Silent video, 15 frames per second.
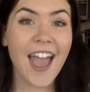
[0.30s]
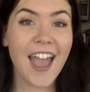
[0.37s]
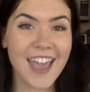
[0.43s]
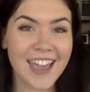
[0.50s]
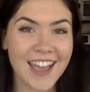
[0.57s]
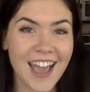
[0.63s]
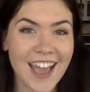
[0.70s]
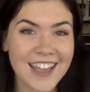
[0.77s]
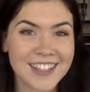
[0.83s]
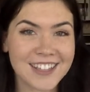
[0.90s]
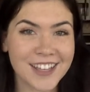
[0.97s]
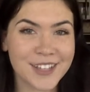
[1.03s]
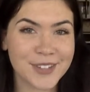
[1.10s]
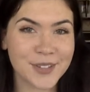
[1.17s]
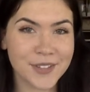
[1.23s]
Hey guys,
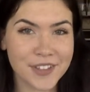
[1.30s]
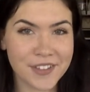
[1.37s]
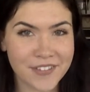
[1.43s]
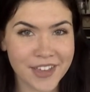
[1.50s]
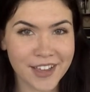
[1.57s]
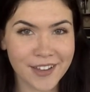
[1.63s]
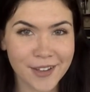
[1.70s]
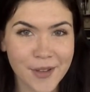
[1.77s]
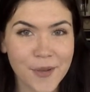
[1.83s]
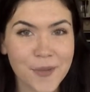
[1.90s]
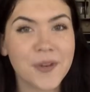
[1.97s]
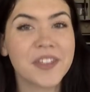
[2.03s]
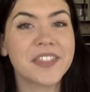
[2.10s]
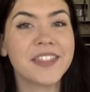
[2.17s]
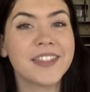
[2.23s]
it's Olivia
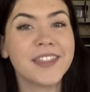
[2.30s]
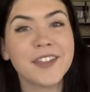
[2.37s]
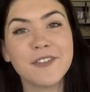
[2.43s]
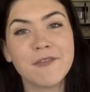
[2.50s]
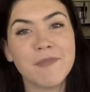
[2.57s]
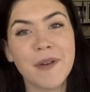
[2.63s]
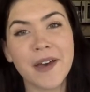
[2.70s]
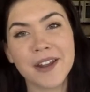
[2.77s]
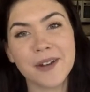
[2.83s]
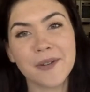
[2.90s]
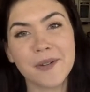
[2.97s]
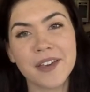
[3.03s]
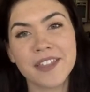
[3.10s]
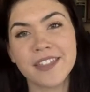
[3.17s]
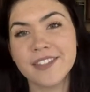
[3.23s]
with Live Better
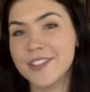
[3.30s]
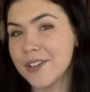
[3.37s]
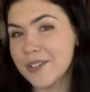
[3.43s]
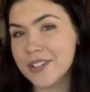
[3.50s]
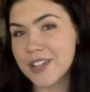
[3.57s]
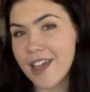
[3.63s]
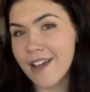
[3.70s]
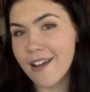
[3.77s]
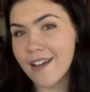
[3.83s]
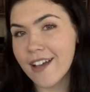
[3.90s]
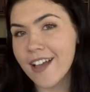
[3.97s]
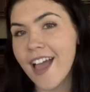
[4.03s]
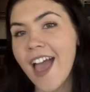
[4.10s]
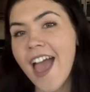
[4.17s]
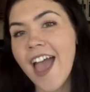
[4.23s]
with doTERRA,
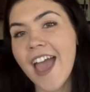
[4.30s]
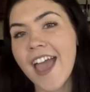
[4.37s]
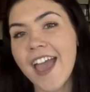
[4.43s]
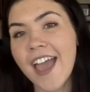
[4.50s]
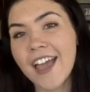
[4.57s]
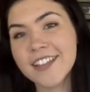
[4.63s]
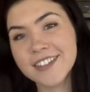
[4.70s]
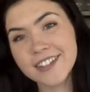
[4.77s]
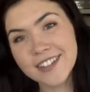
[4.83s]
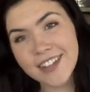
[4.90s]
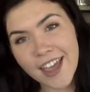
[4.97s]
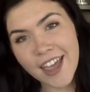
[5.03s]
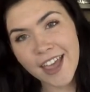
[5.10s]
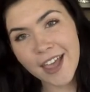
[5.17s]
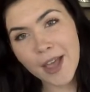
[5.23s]
and
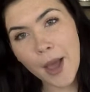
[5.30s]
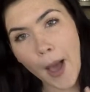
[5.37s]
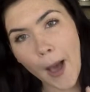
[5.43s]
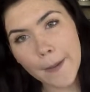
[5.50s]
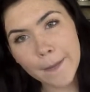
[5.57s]
today,